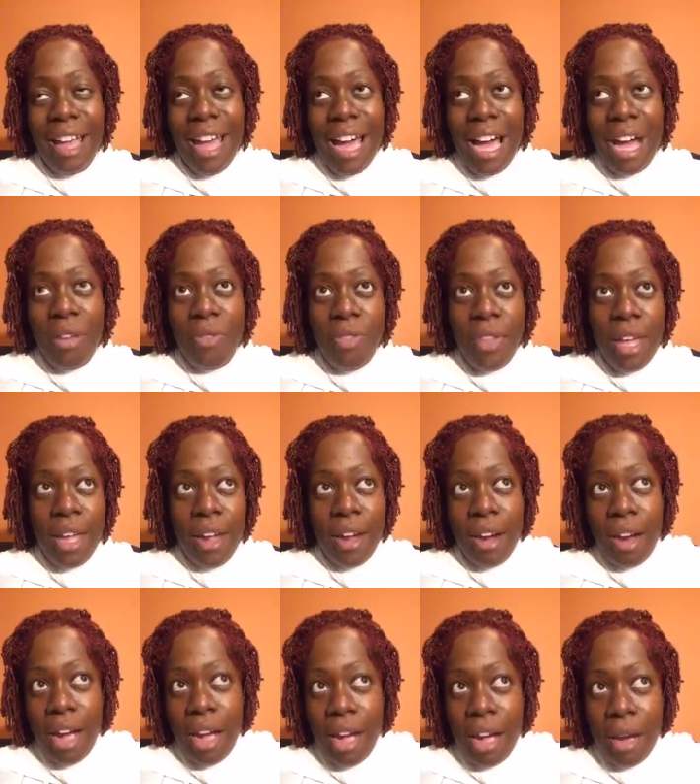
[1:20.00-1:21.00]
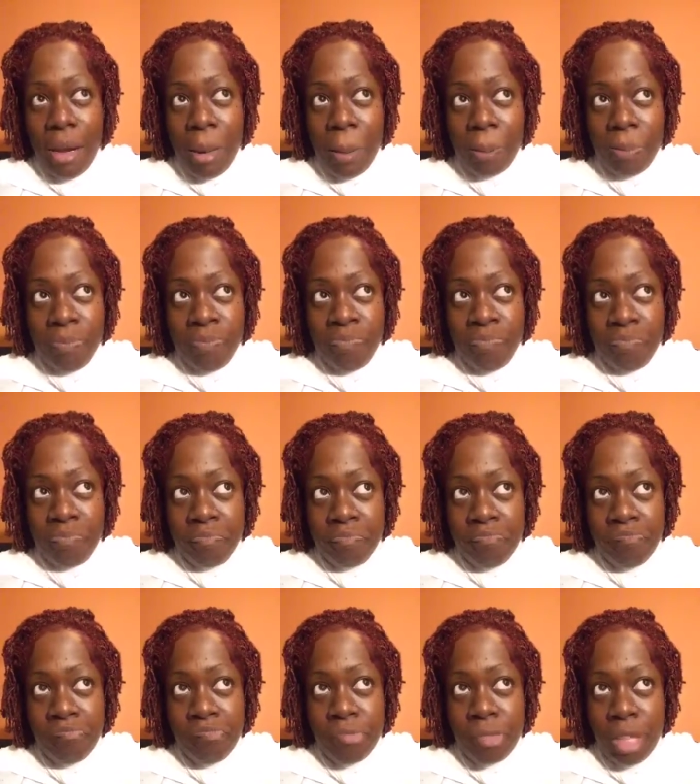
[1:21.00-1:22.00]
Out there, um,
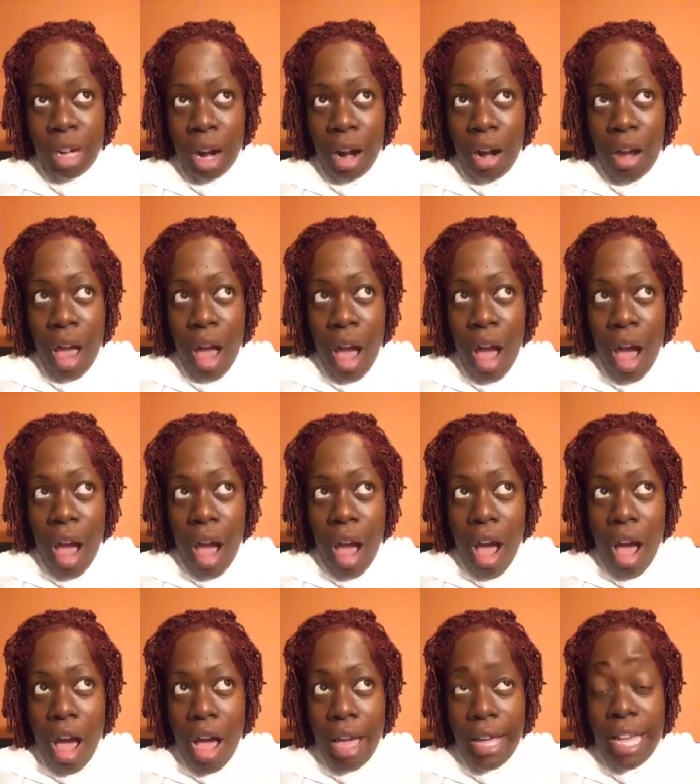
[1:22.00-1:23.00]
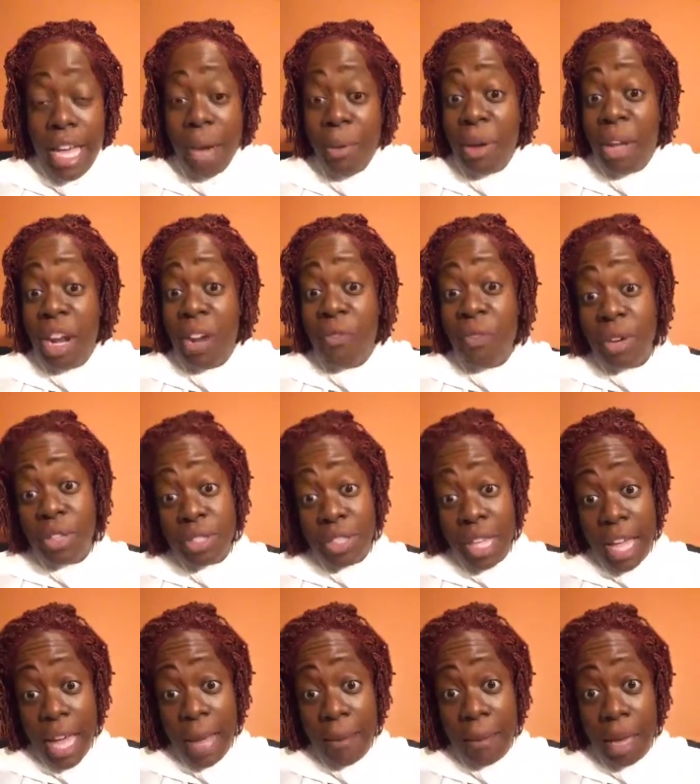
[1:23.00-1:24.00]
yeah, we got our first
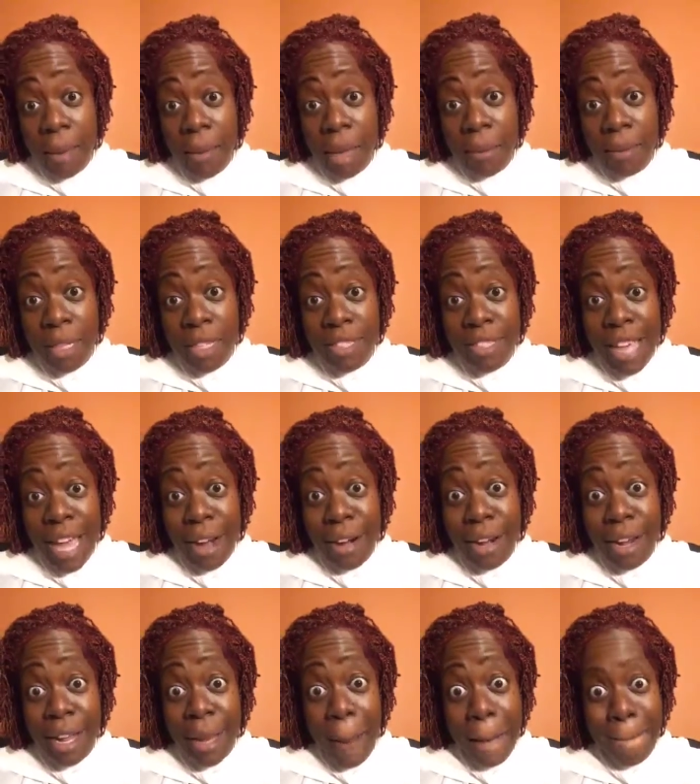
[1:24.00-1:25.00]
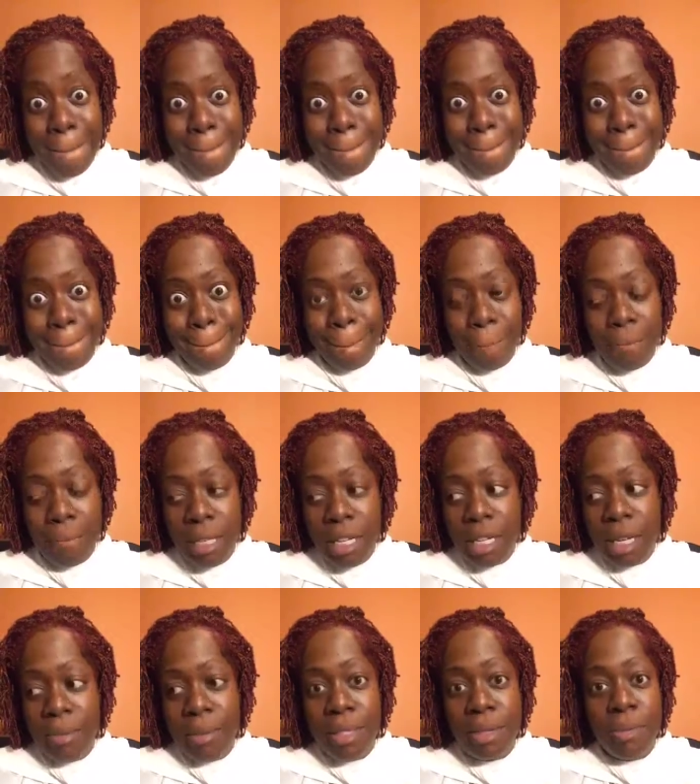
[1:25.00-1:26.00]
game coming up this Saturday. Hmm, B
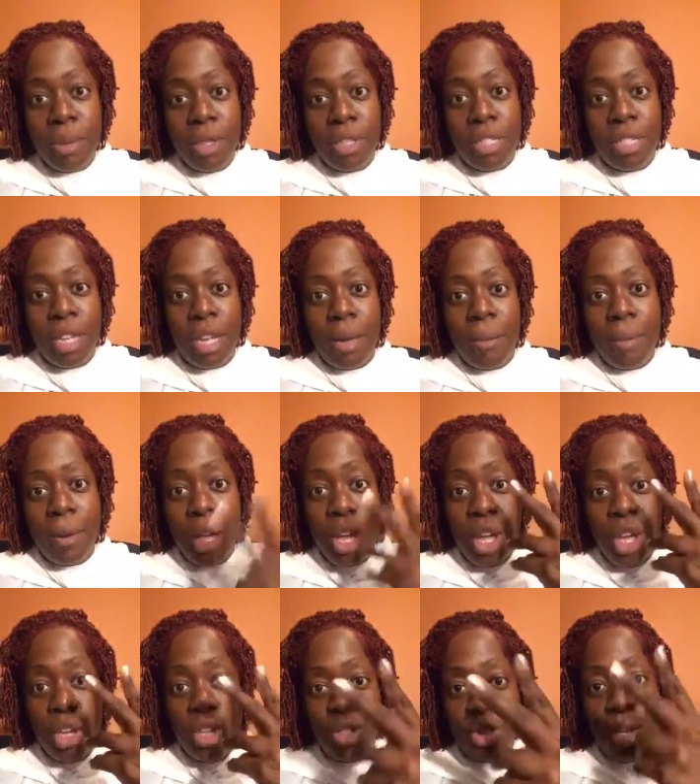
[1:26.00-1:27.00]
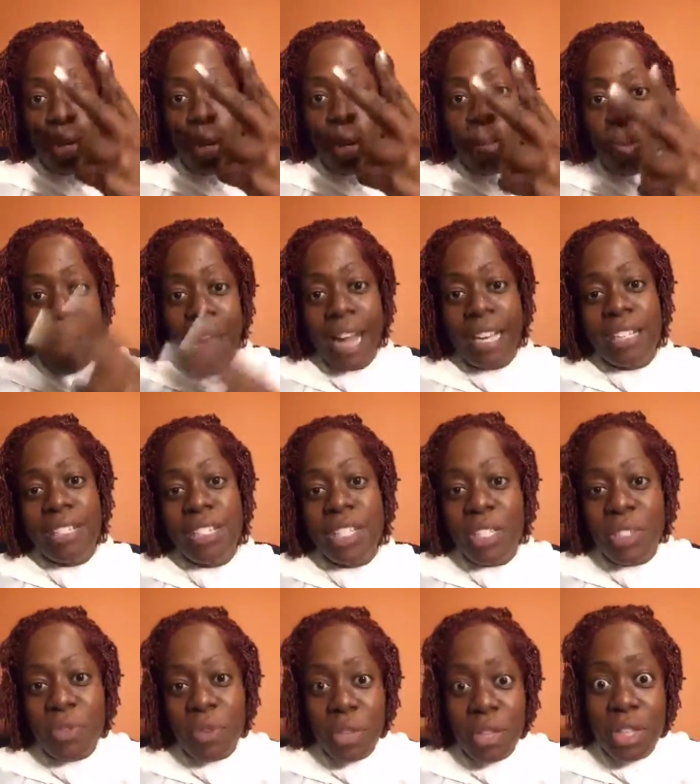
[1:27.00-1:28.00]
Dub is pushing up two
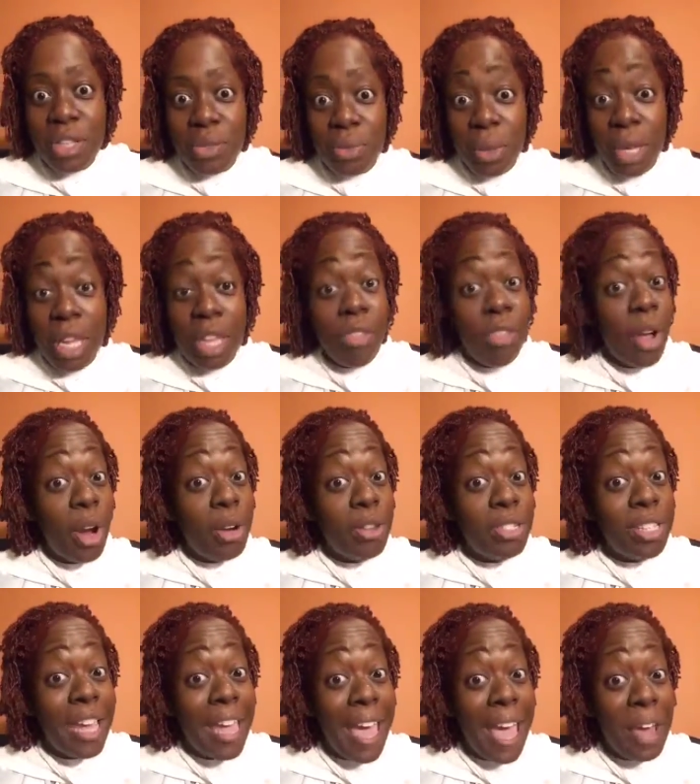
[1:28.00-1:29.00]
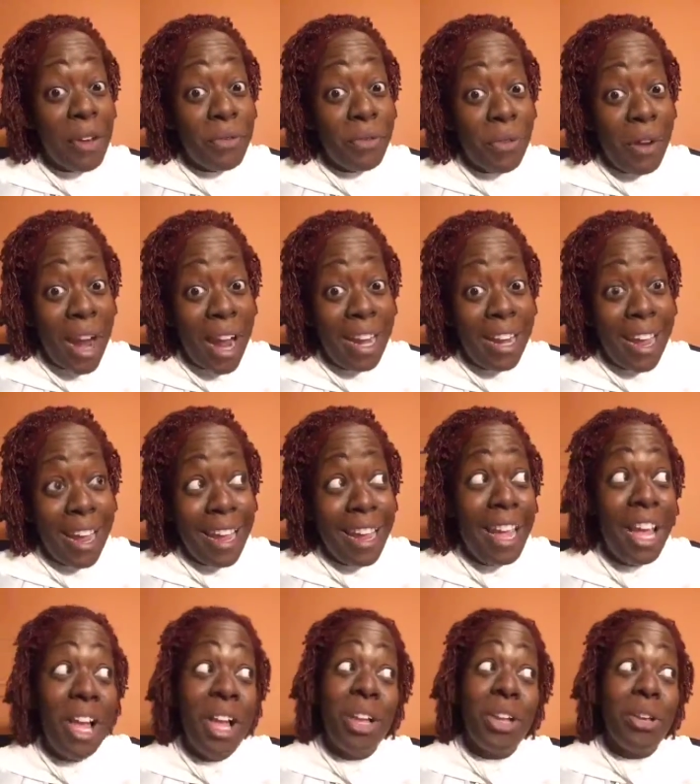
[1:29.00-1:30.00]
practices for this week, Thursday and Friday.
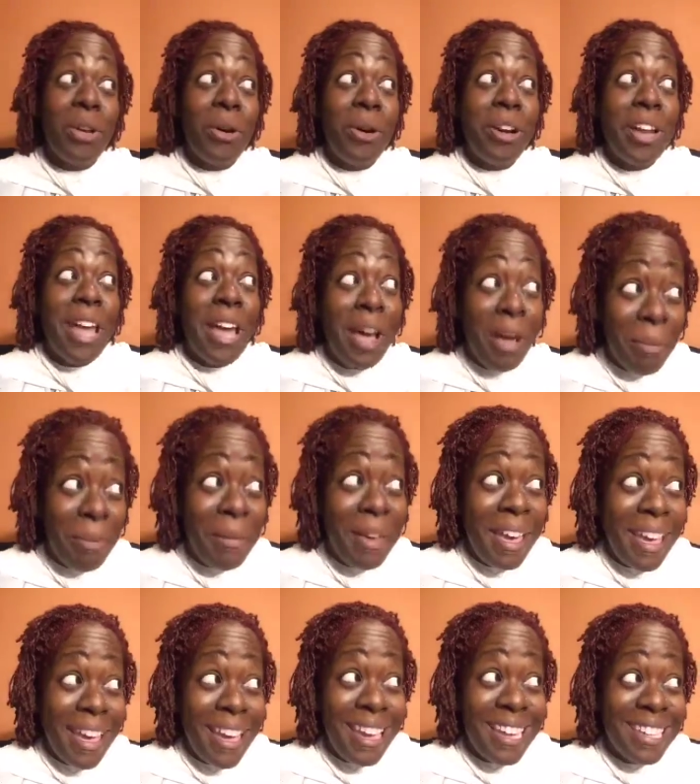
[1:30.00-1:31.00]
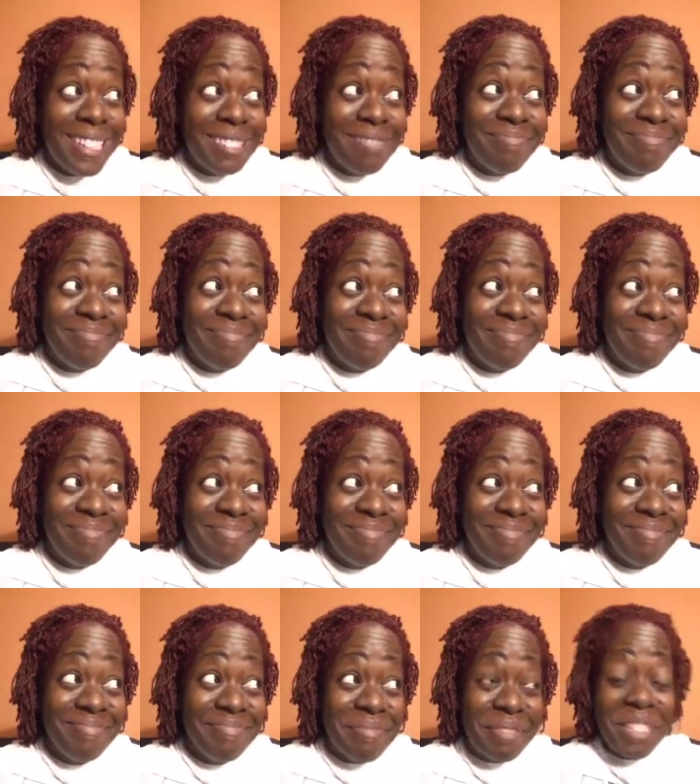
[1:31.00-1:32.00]
Lord, help me.
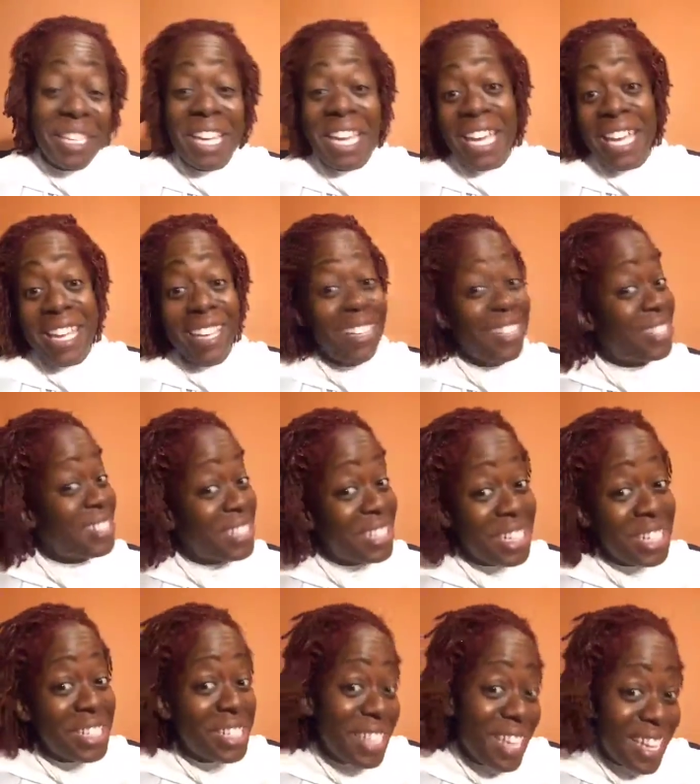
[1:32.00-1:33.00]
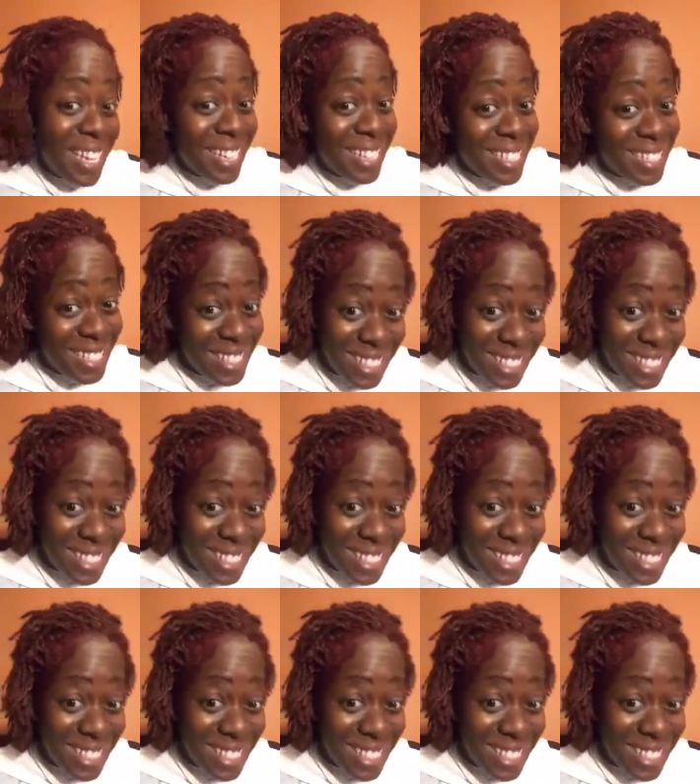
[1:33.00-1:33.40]
Please, Jesus.